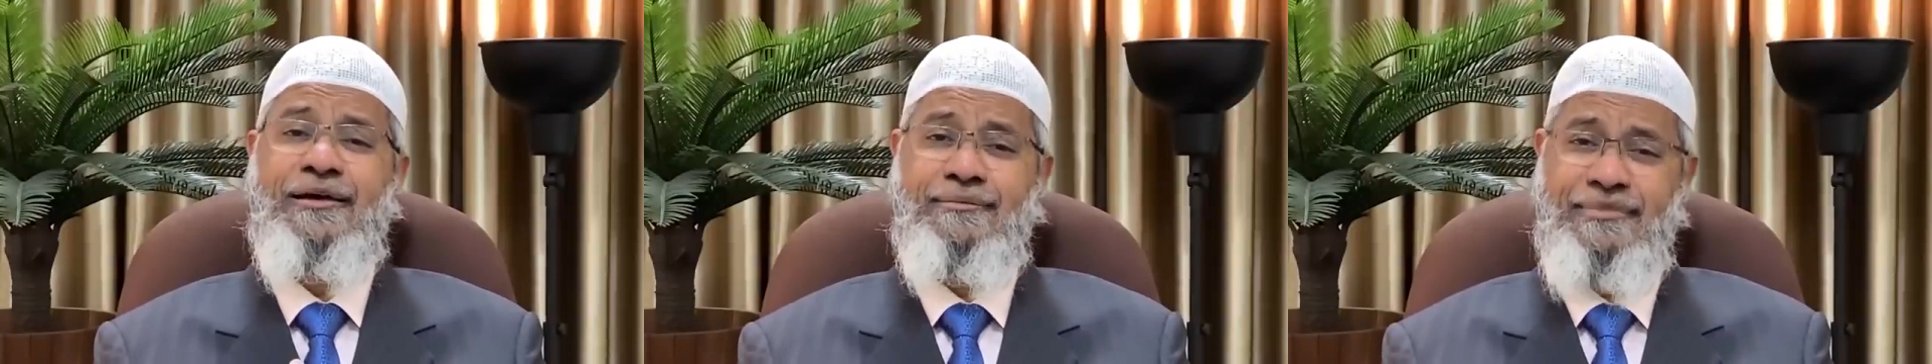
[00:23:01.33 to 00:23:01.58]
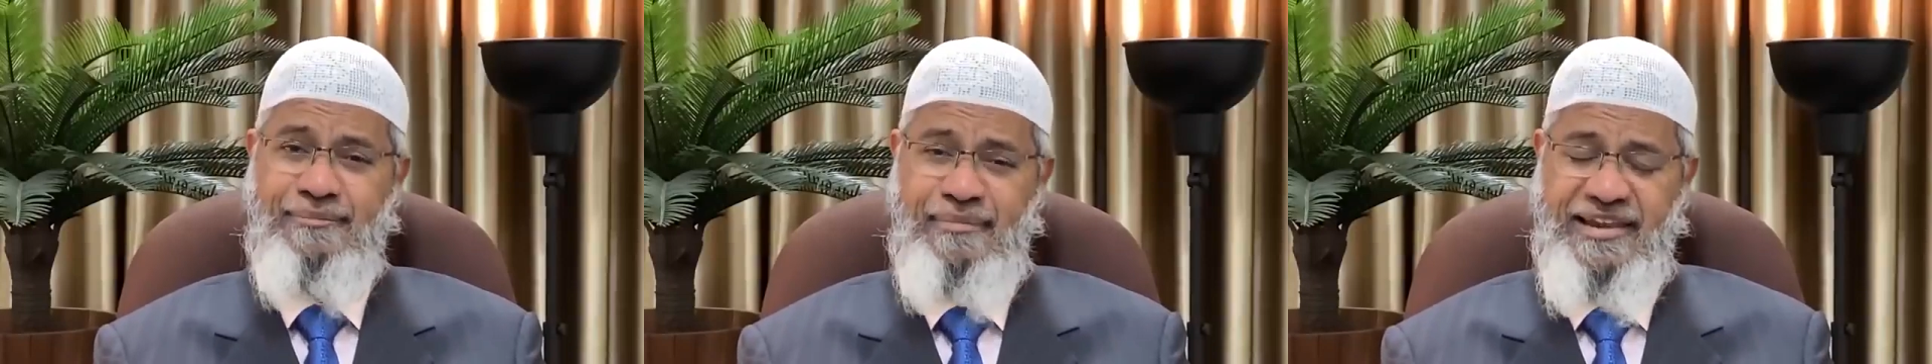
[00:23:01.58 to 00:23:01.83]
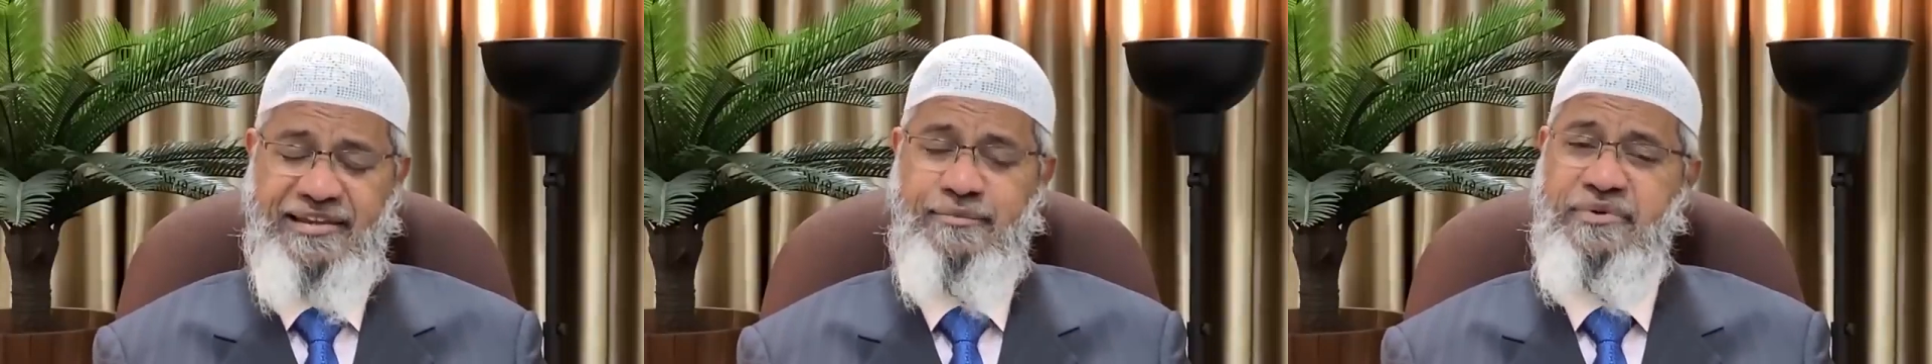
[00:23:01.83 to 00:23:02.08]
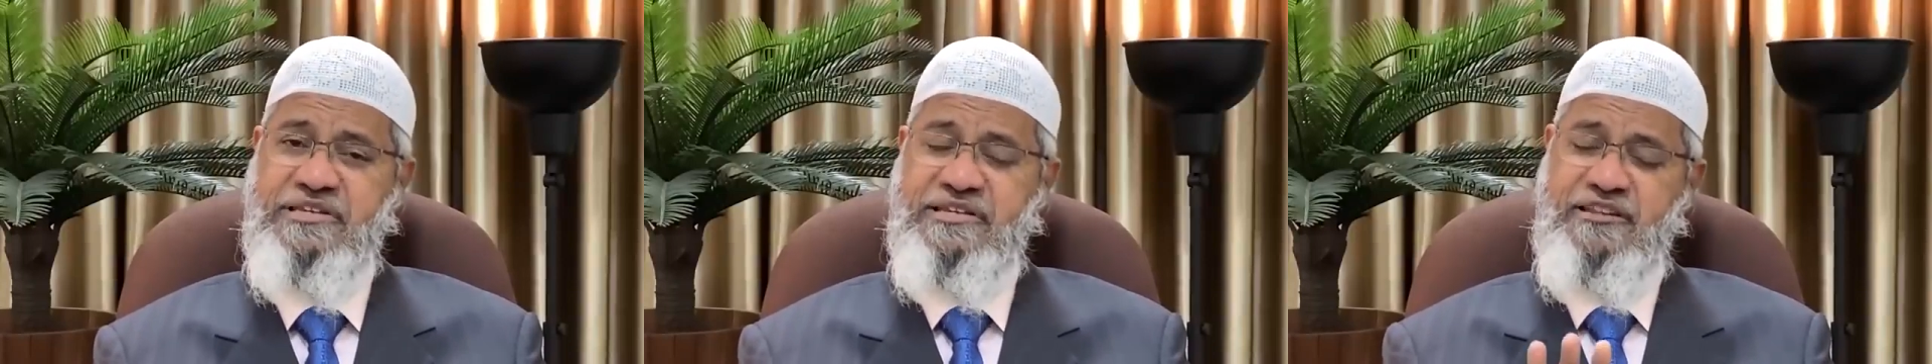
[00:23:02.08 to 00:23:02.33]
then
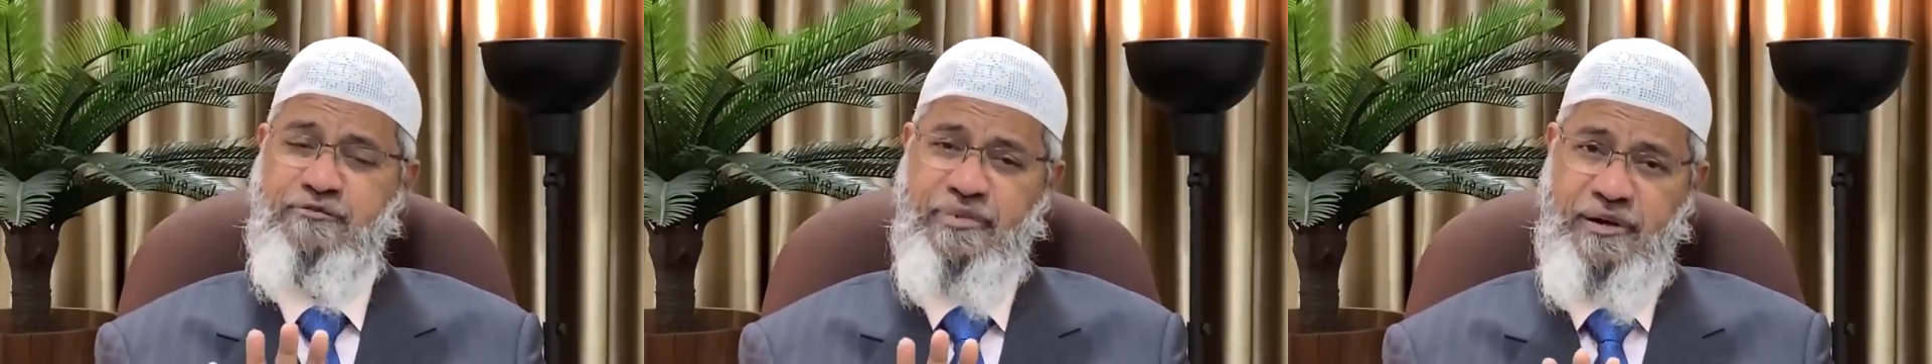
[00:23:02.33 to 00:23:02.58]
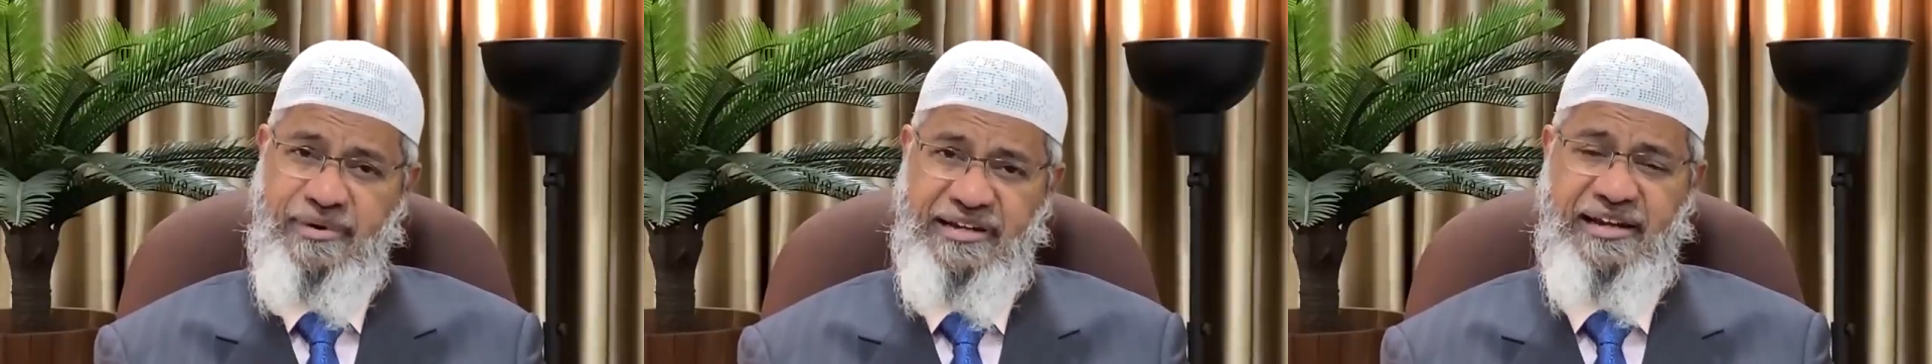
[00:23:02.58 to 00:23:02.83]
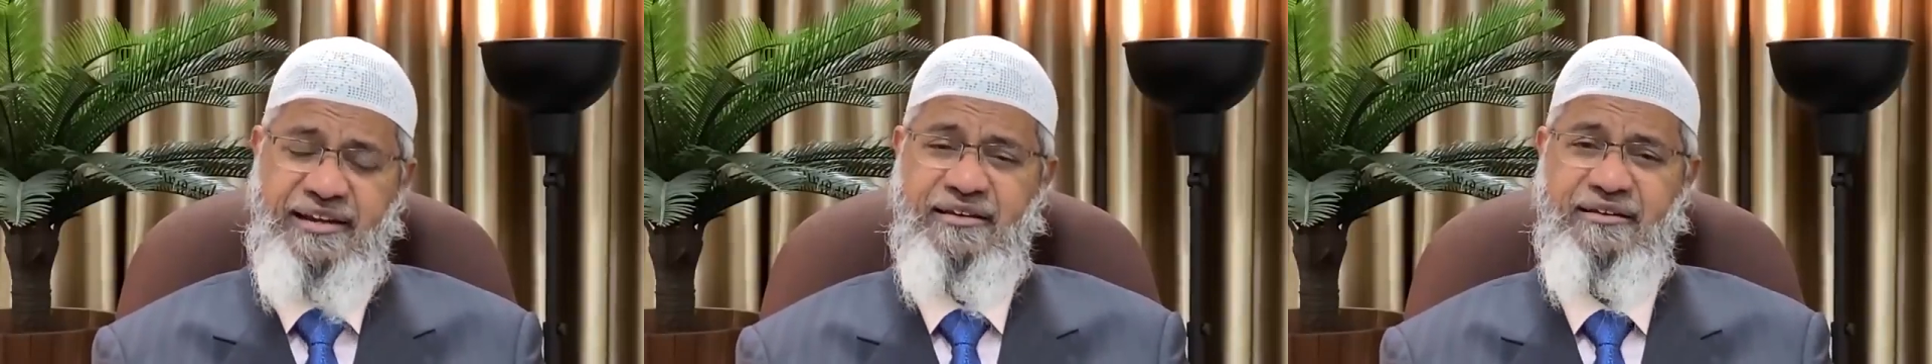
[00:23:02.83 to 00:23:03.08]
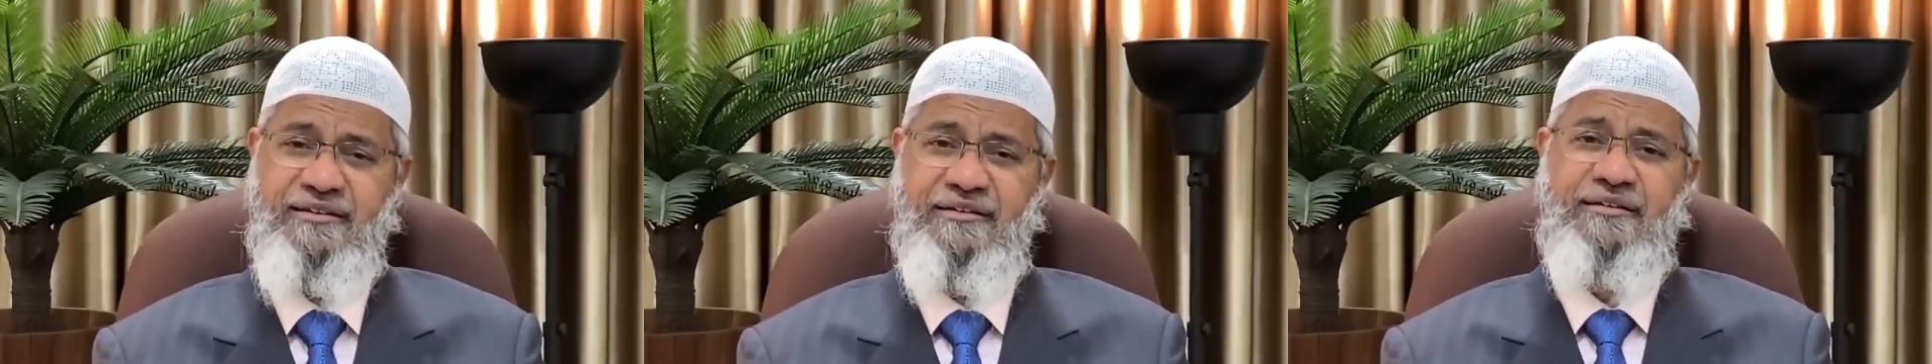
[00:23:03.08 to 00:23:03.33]
masturbation is permitted.